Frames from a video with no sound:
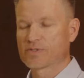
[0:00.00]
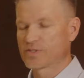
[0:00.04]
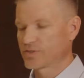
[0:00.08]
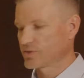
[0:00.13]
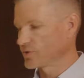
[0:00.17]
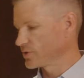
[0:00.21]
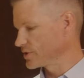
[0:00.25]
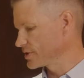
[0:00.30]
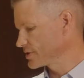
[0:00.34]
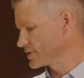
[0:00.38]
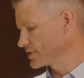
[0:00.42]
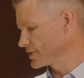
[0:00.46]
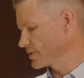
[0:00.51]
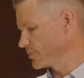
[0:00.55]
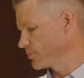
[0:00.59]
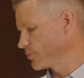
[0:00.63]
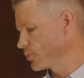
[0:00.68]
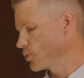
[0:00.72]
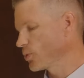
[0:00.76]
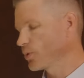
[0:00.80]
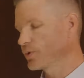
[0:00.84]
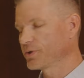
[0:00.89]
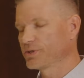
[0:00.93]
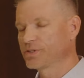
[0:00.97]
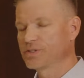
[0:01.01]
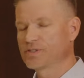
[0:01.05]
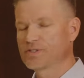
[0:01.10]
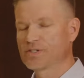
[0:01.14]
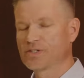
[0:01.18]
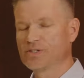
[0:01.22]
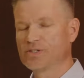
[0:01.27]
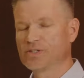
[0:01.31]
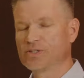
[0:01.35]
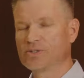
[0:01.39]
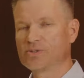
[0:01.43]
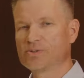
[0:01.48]
So this is important to
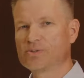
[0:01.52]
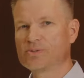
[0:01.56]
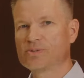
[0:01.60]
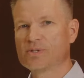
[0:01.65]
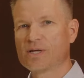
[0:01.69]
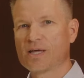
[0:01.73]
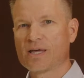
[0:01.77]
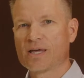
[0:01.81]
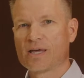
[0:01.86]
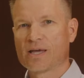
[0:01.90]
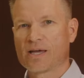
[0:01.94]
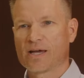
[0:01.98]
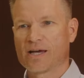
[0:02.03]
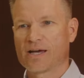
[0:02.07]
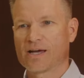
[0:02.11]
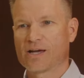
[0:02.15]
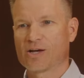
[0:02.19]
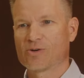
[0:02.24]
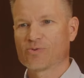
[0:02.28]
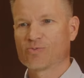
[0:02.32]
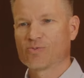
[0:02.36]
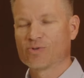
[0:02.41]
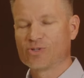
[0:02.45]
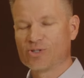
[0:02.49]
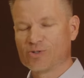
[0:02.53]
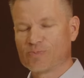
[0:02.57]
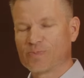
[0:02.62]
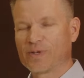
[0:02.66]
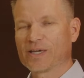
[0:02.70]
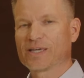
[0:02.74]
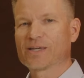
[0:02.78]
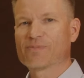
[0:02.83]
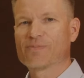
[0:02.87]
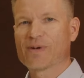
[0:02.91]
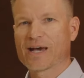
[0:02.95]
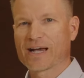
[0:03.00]
do when you
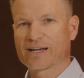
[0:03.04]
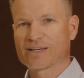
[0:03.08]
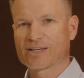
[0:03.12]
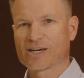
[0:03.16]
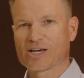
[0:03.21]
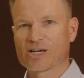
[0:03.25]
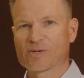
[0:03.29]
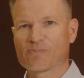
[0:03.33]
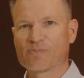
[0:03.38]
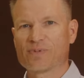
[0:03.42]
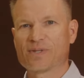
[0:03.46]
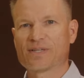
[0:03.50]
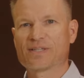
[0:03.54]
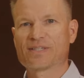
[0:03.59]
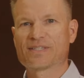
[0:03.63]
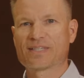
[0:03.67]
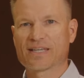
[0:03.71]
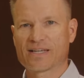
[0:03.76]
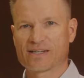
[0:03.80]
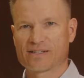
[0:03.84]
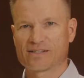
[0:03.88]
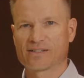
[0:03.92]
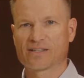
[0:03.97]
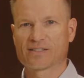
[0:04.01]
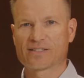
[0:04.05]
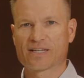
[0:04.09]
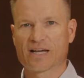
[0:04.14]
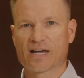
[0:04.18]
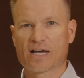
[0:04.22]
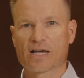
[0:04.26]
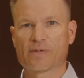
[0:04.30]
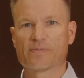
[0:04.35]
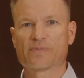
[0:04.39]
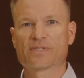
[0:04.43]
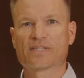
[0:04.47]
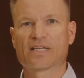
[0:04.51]
pick it back up, setting the
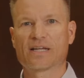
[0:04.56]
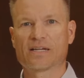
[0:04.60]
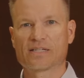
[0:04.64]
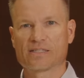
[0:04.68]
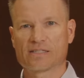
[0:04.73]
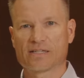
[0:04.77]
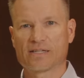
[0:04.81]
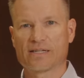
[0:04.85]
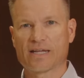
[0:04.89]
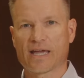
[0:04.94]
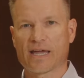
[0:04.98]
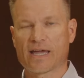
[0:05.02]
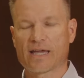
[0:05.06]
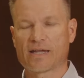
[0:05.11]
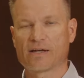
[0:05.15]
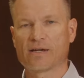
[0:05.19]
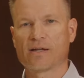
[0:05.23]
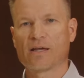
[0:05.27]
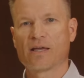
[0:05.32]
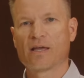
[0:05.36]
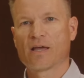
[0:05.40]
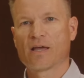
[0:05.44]
time, setting the date